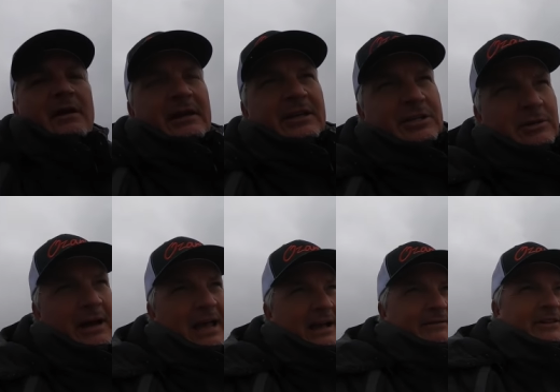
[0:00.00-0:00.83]
The issue
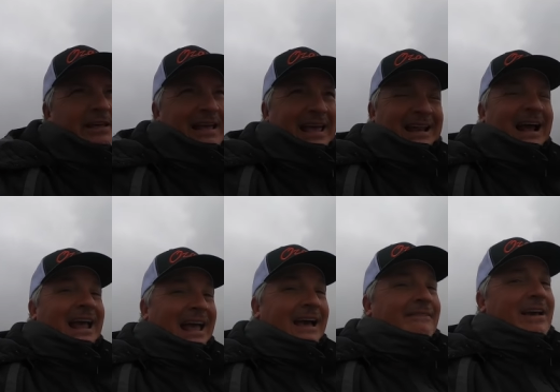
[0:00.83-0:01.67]
I have with that, and I
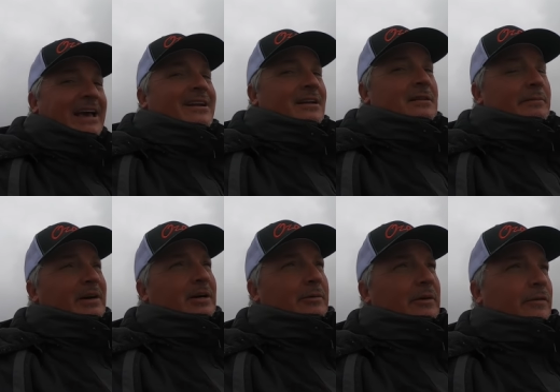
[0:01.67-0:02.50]
have had it on the
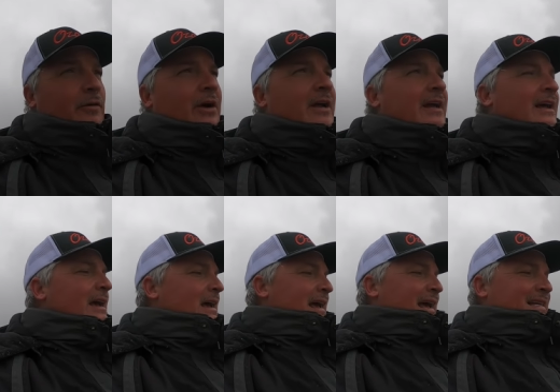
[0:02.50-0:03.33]
barrel before,
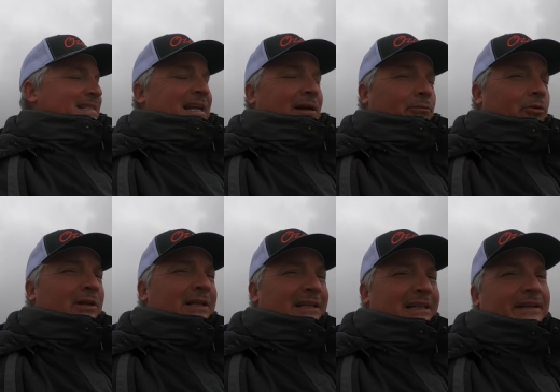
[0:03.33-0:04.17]
is that it
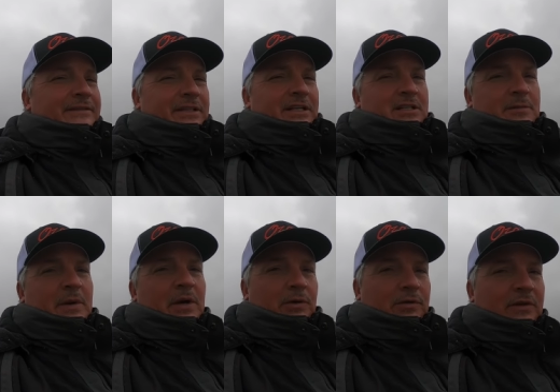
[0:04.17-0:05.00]
really leaves it
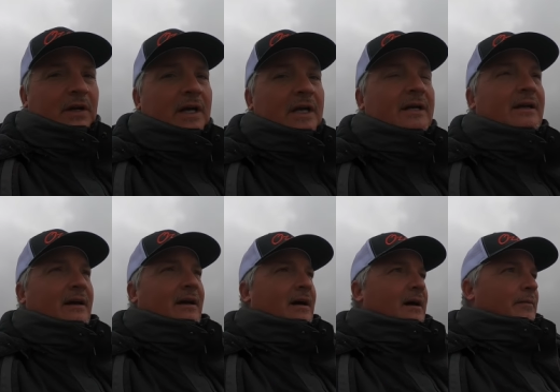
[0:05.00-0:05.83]
exposed.
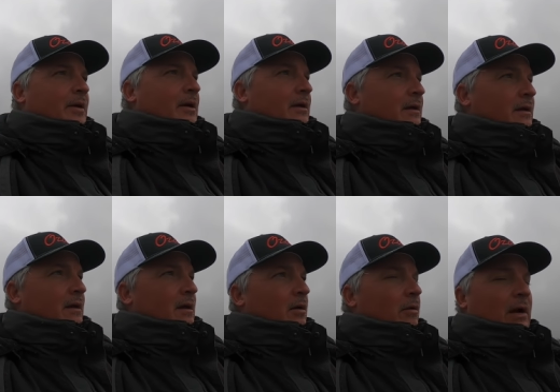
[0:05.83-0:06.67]
Um,
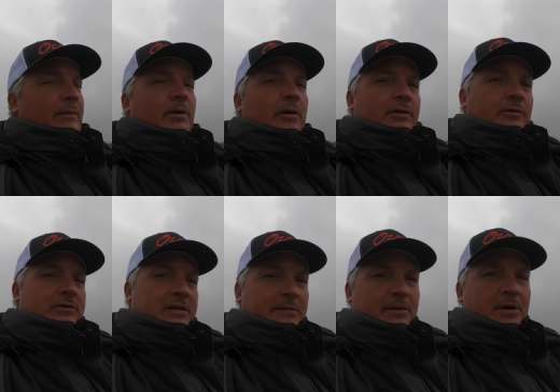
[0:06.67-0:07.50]
when I'm going through
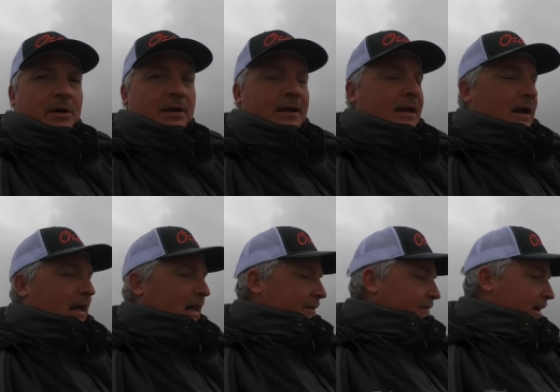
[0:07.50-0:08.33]
timber
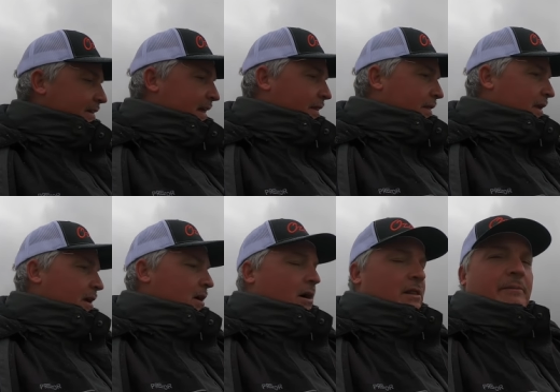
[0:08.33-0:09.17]
and I've got that
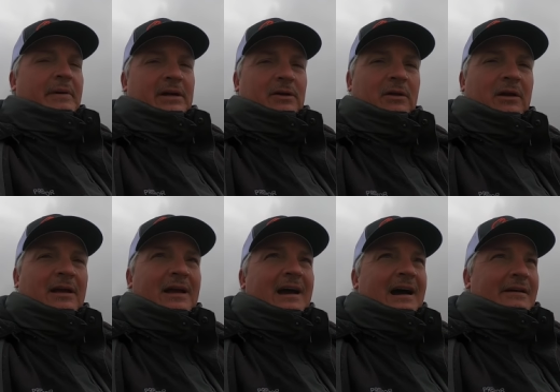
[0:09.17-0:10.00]
thing on the barrel,
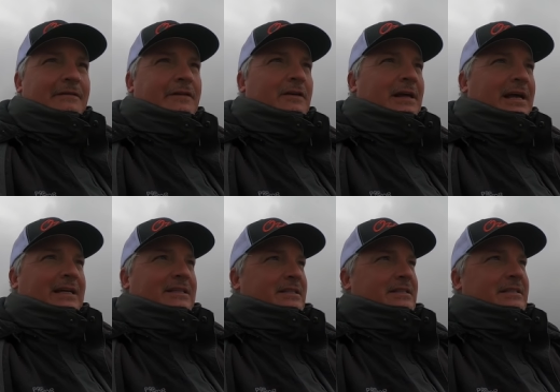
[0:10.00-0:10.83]
I feel like
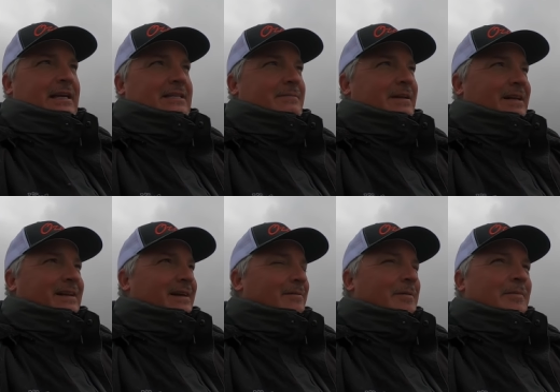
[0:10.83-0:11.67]
it just takes me to
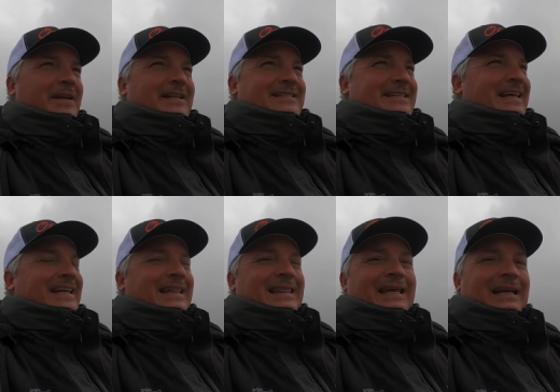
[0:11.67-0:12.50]
come up against
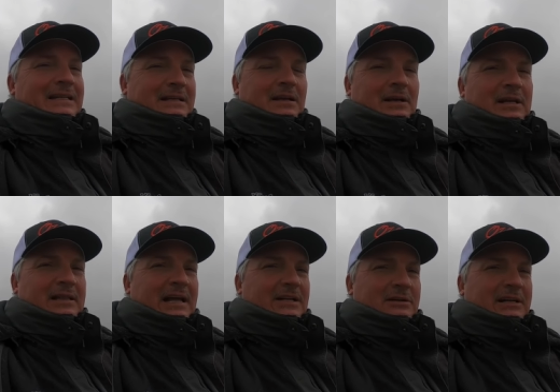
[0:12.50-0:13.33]
anything and it could hit
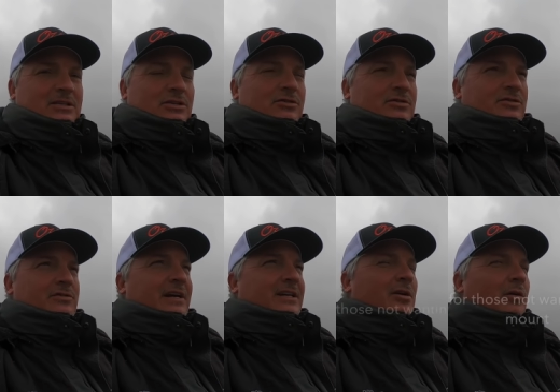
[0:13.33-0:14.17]
that transducer.
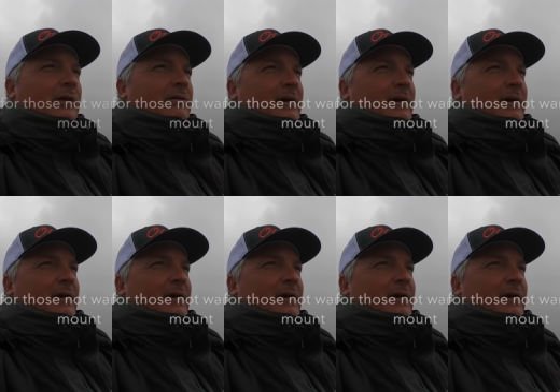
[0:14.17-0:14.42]
So I totally